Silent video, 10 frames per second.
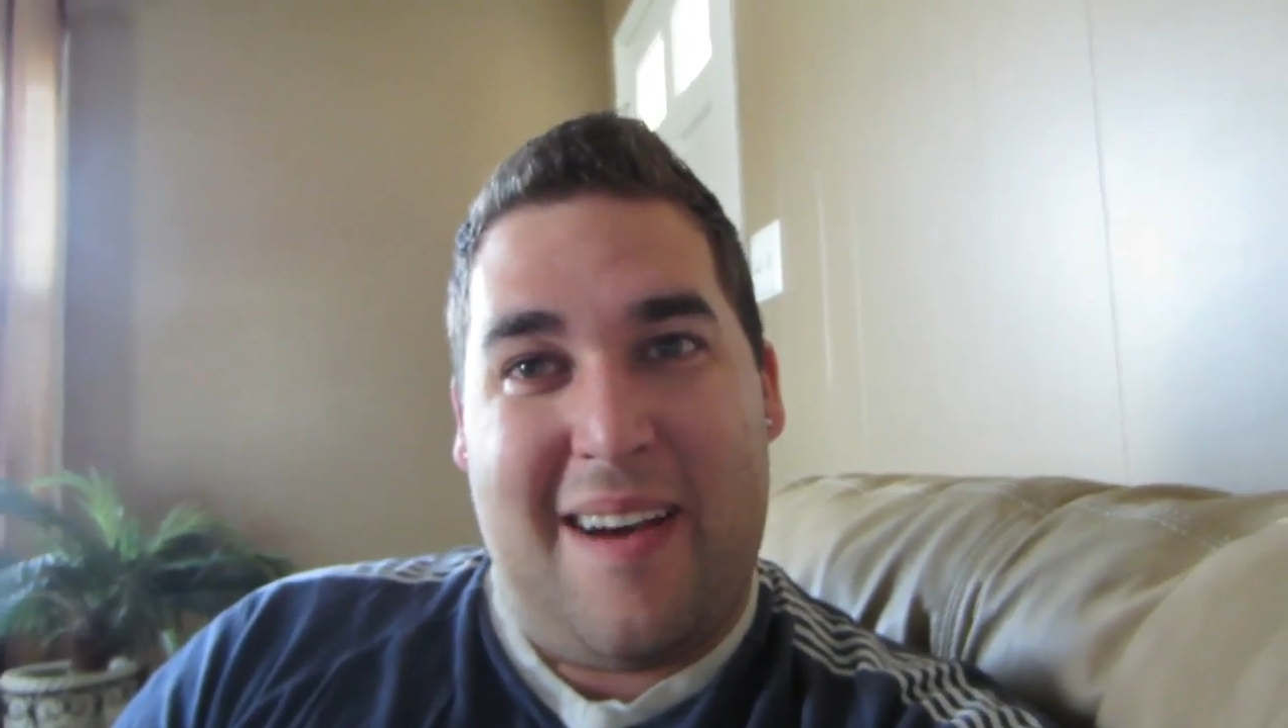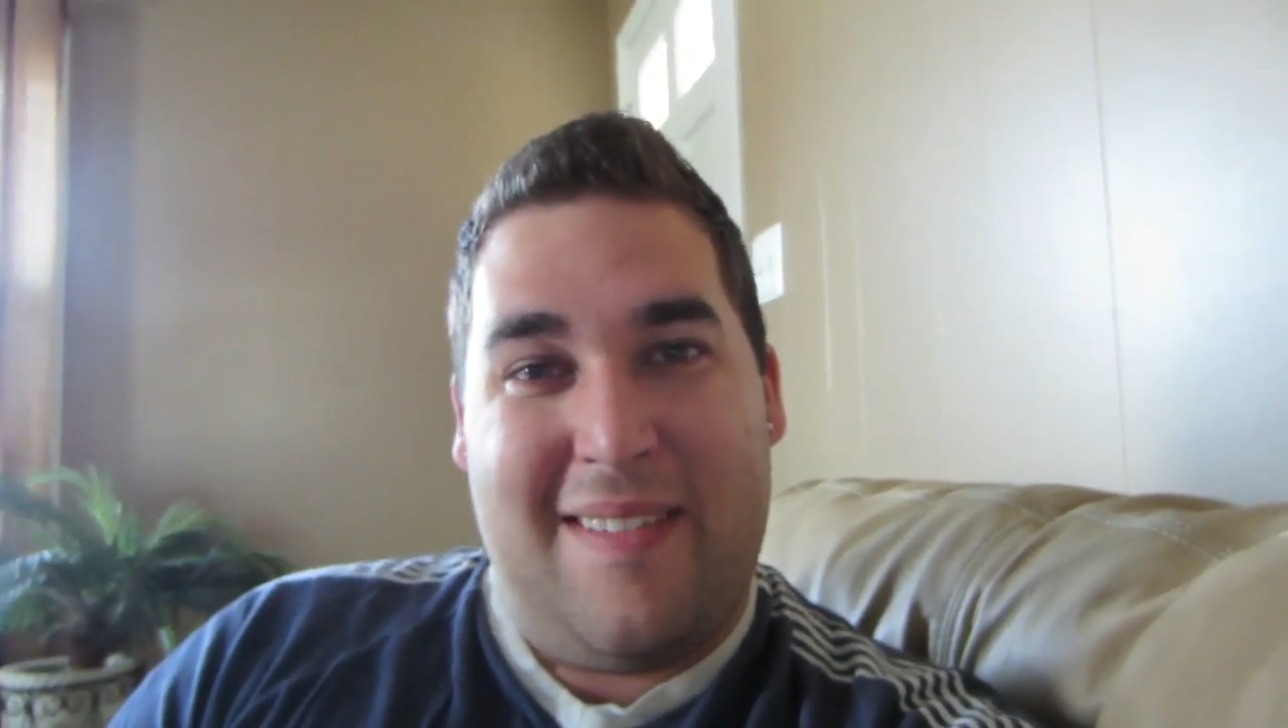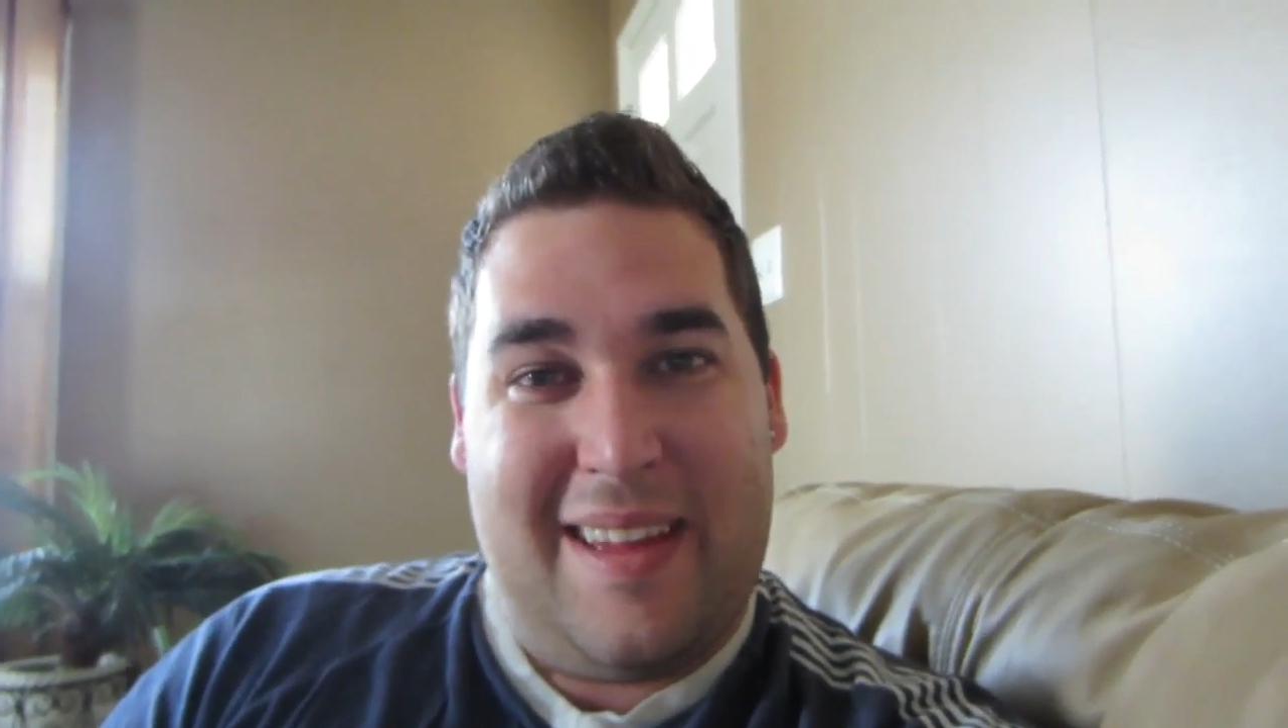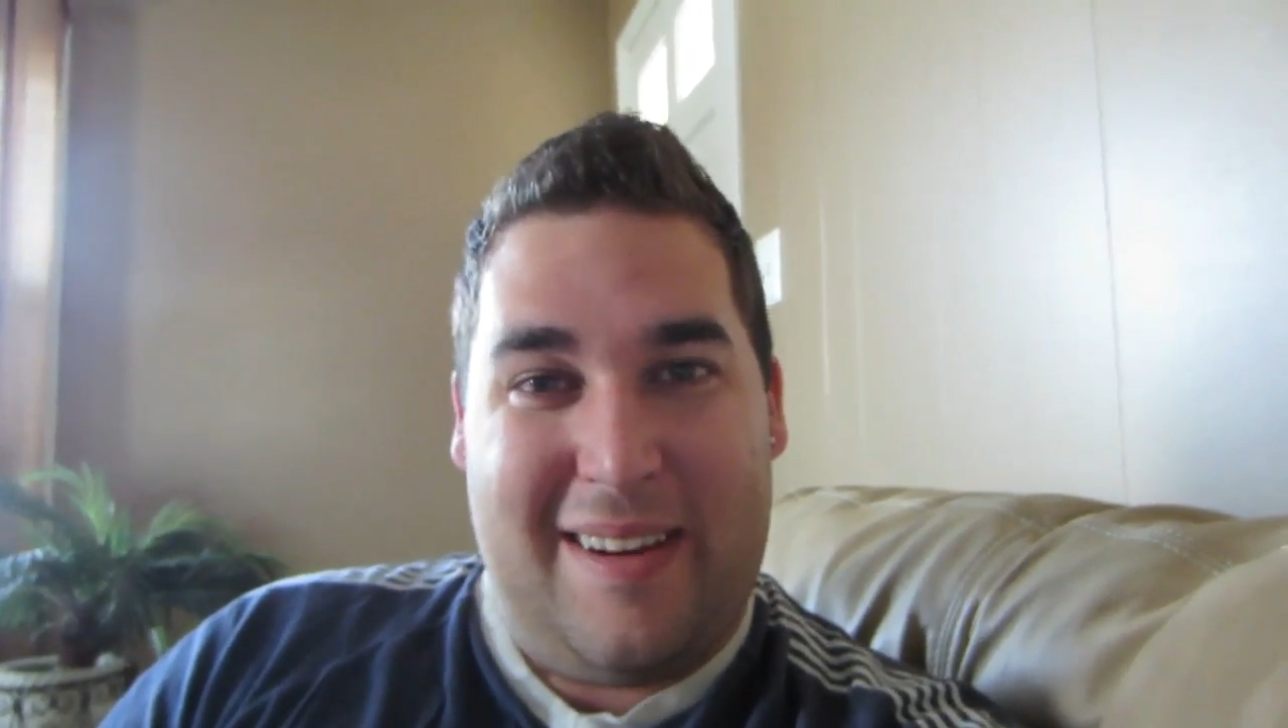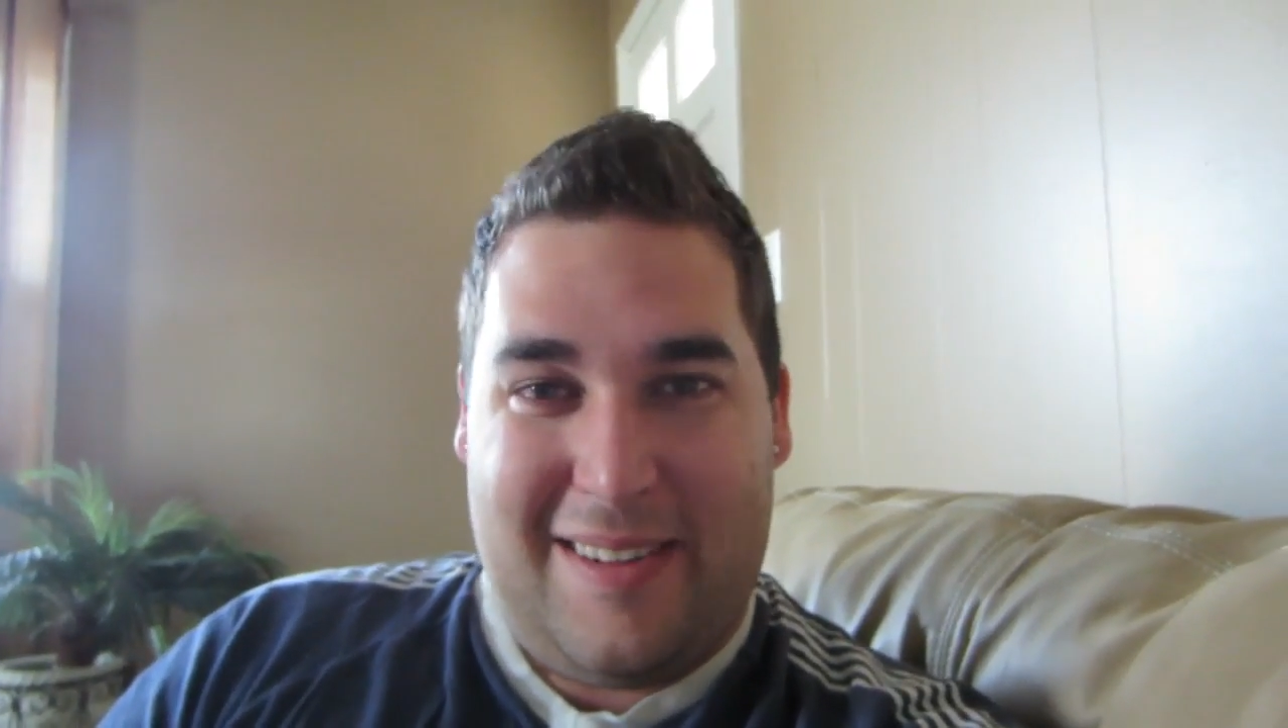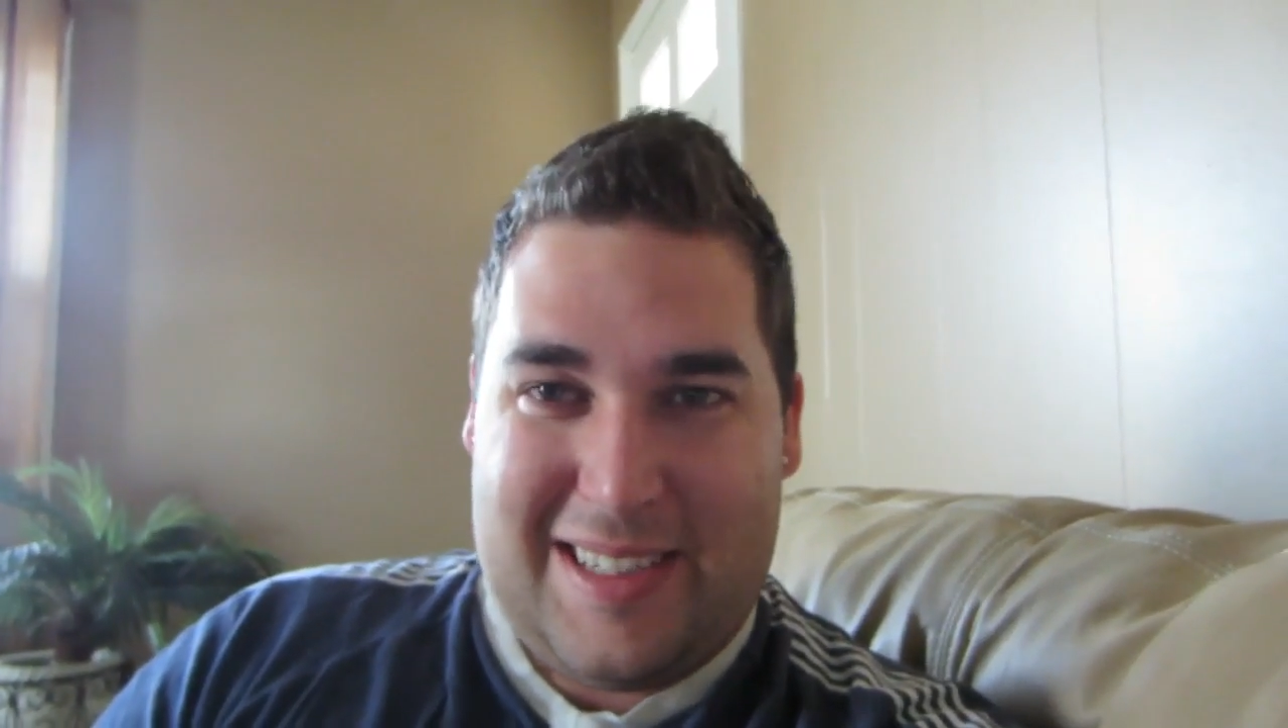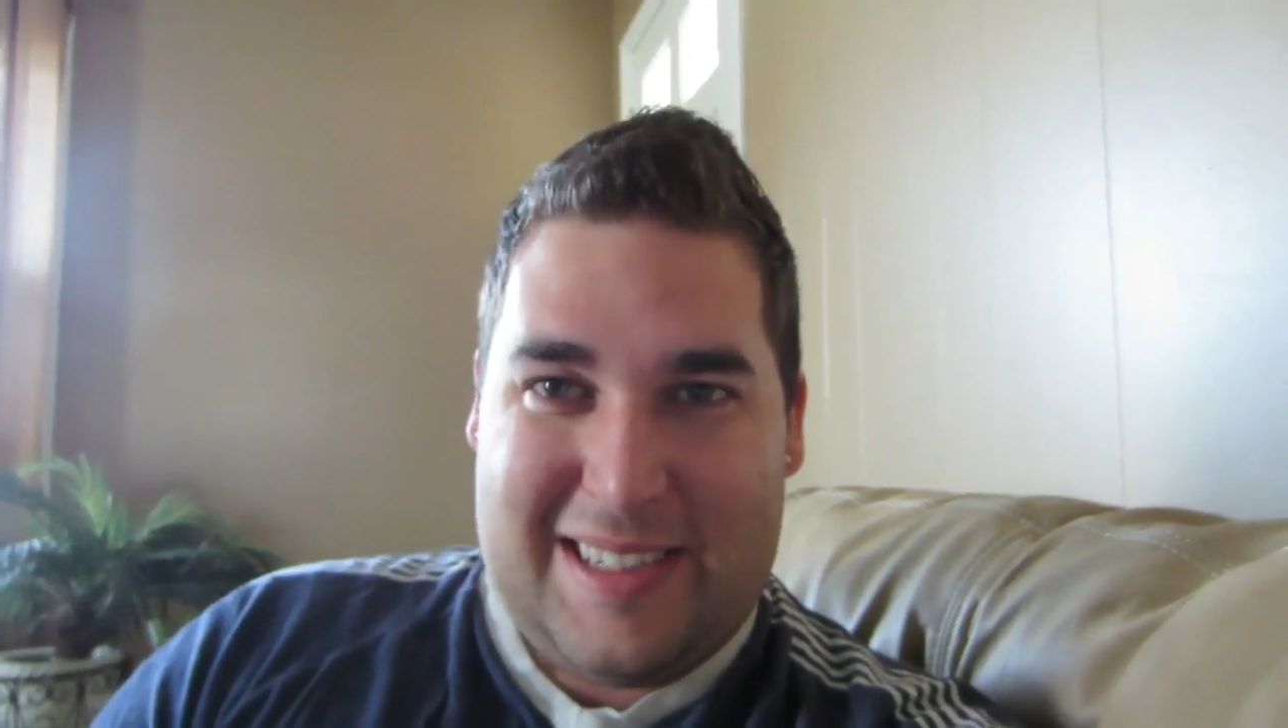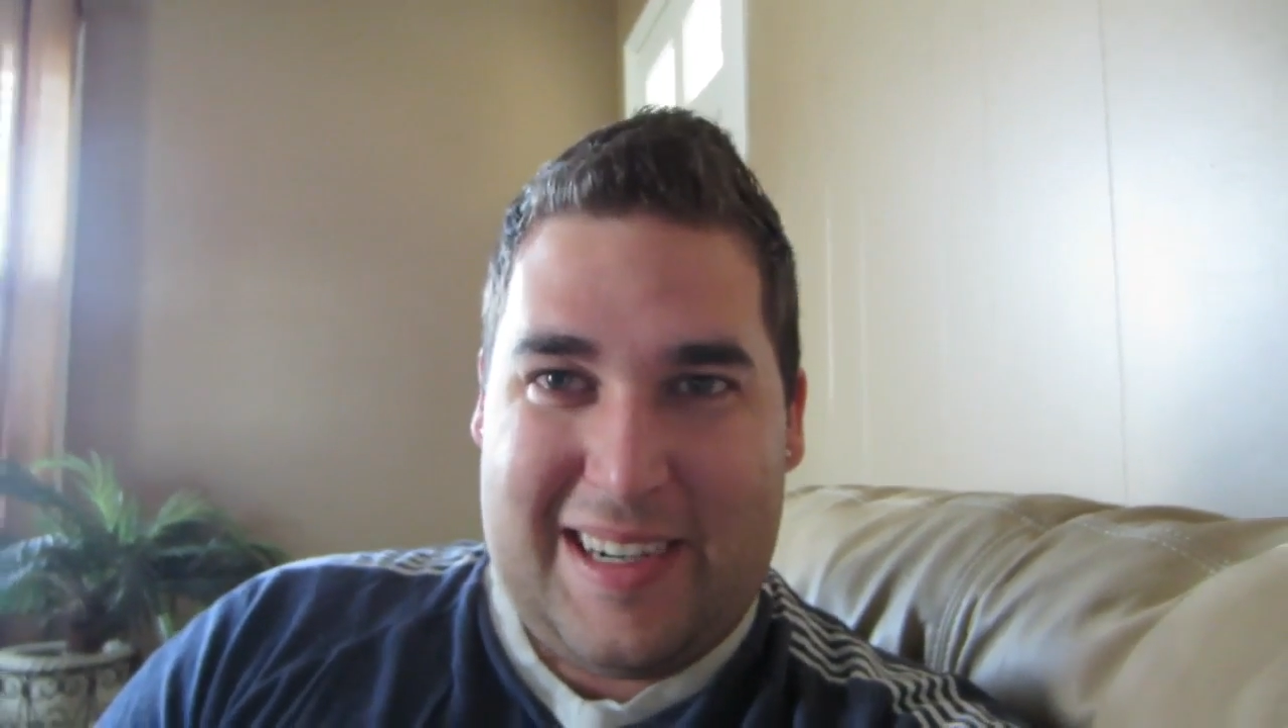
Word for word: having an energy